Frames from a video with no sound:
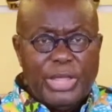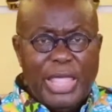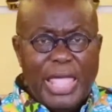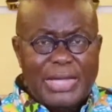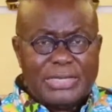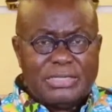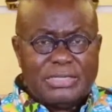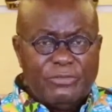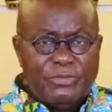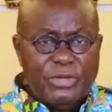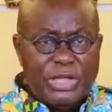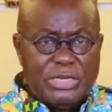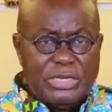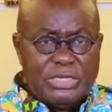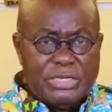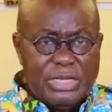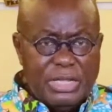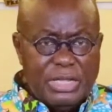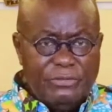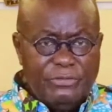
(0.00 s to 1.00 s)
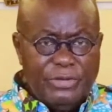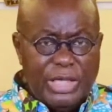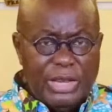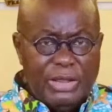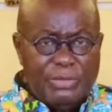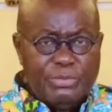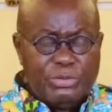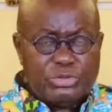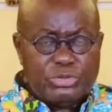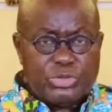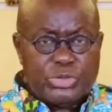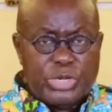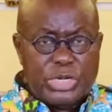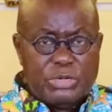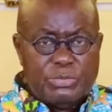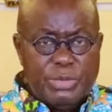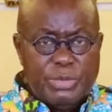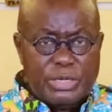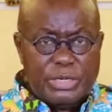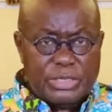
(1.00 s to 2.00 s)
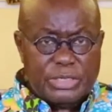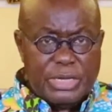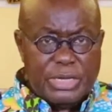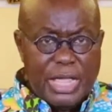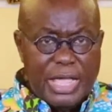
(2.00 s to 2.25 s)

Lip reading: reactivating available treatment